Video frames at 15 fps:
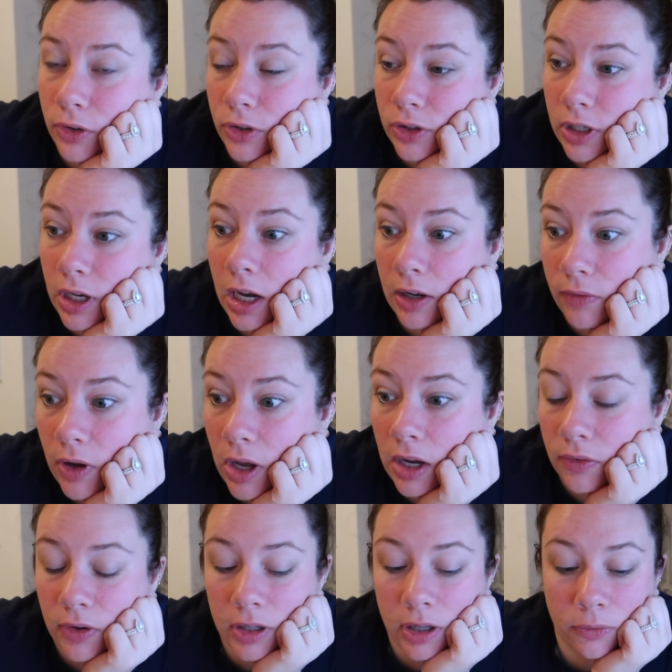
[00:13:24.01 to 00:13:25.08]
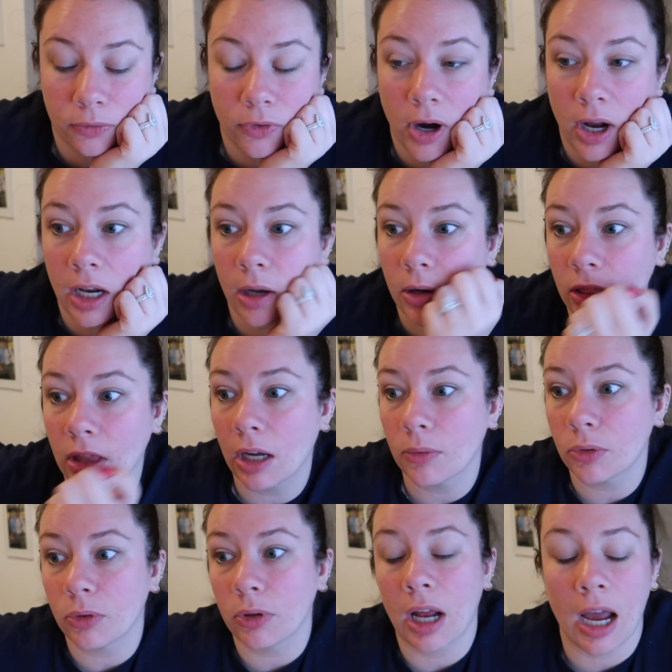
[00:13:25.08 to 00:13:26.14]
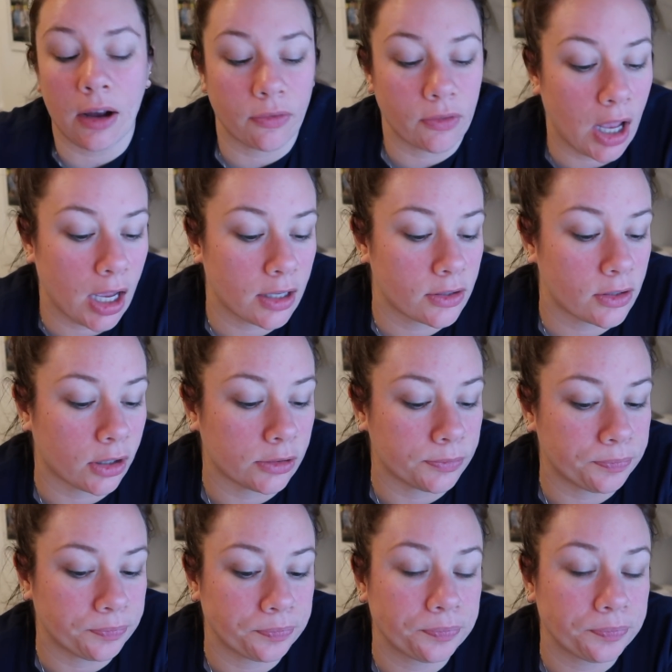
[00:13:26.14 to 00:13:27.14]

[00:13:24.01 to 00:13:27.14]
Thursday I have off, and then Friday I think I'm doing a half day. So,